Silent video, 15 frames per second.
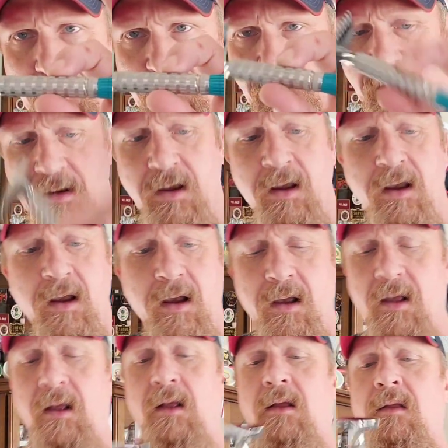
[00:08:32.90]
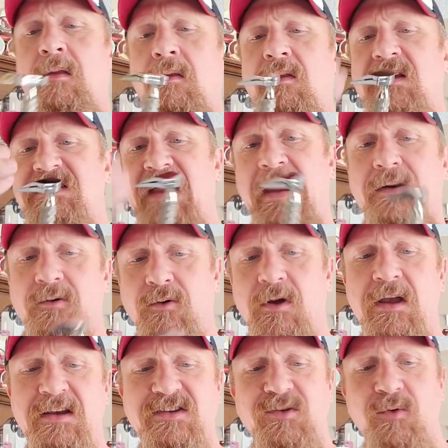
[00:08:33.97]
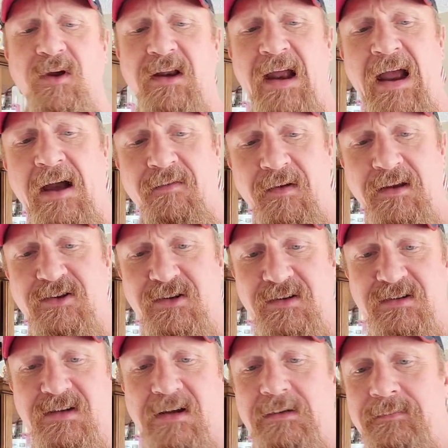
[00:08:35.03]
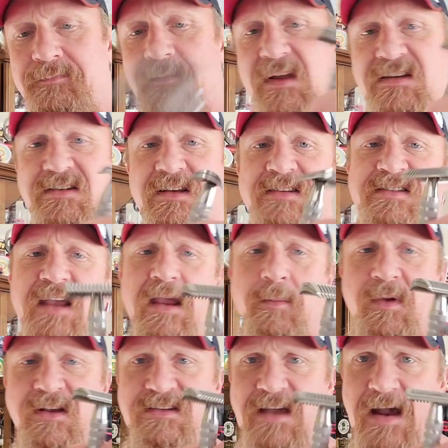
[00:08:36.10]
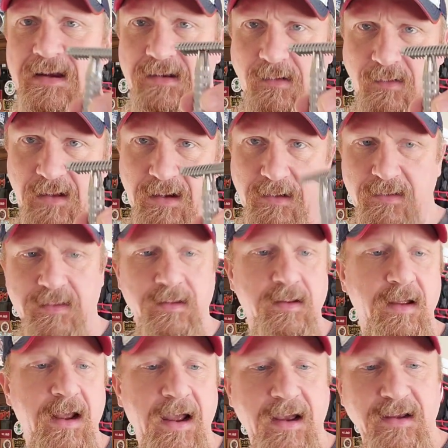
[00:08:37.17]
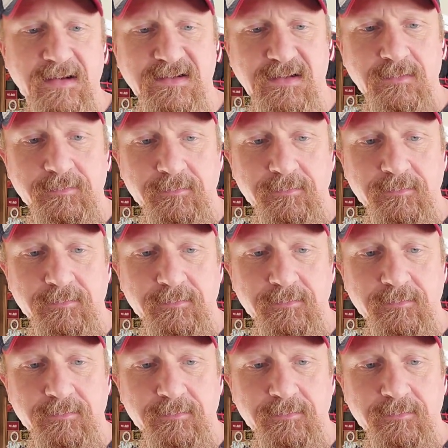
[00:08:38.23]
it. This handle is three and a half inches. It's the same exact length as